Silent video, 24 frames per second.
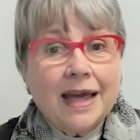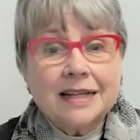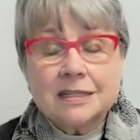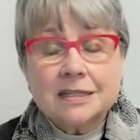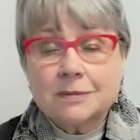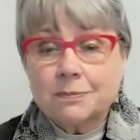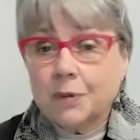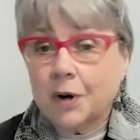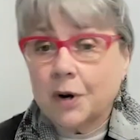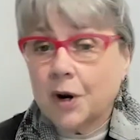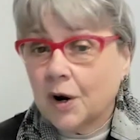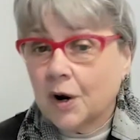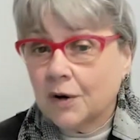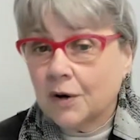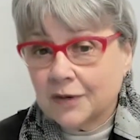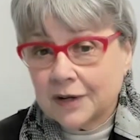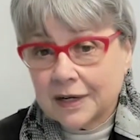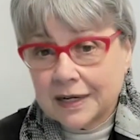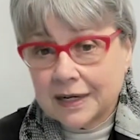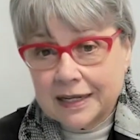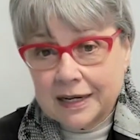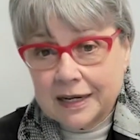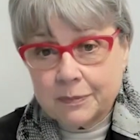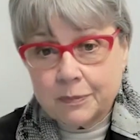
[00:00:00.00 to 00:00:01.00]
It's
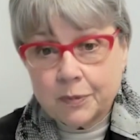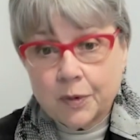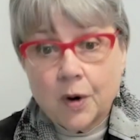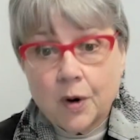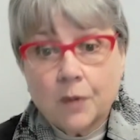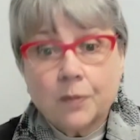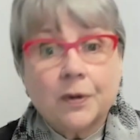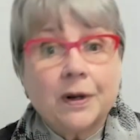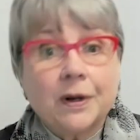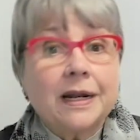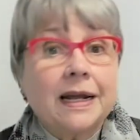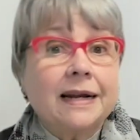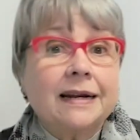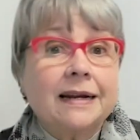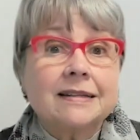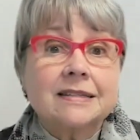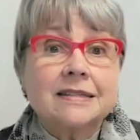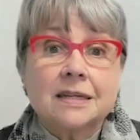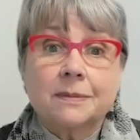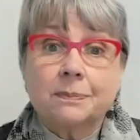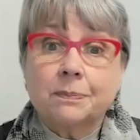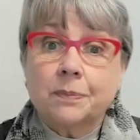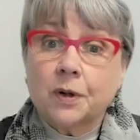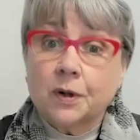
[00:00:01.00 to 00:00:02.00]
perfectly appropriate and it's
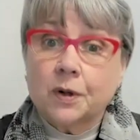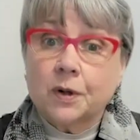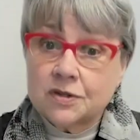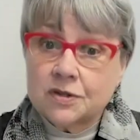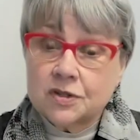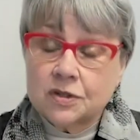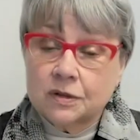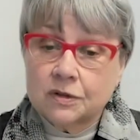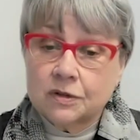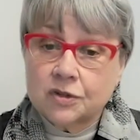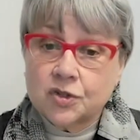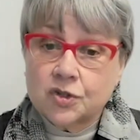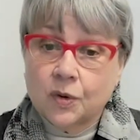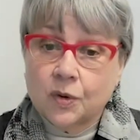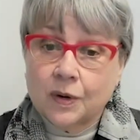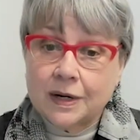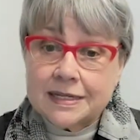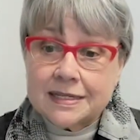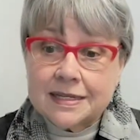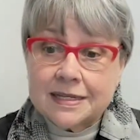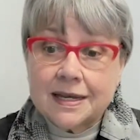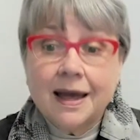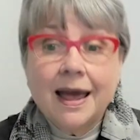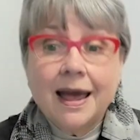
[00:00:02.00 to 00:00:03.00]
a personal
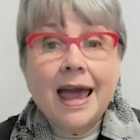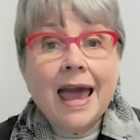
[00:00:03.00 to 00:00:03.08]
choice,